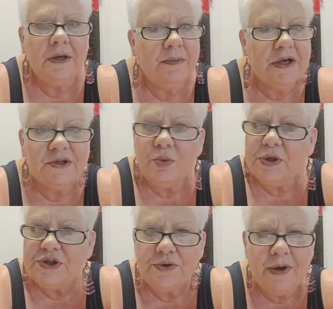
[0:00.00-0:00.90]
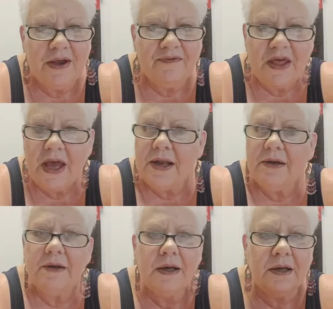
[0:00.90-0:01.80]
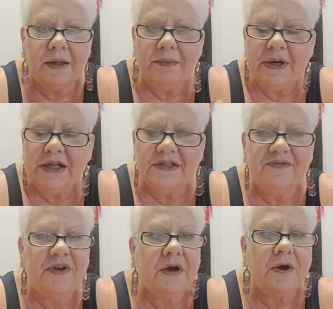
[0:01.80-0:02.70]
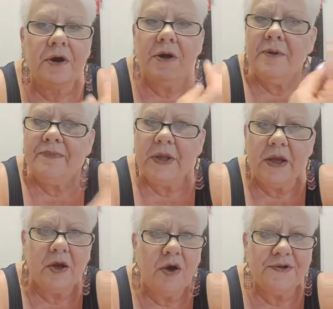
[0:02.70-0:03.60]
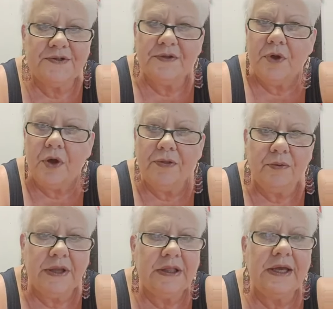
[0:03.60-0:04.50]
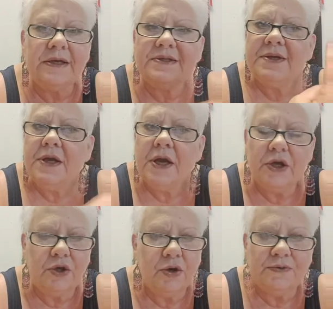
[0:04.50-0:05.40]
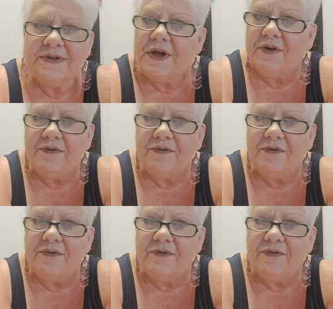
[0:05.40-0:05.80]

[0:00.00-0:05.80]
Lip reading: Because once you have that, it eliminates fear. It calls in all the right things. You don't settle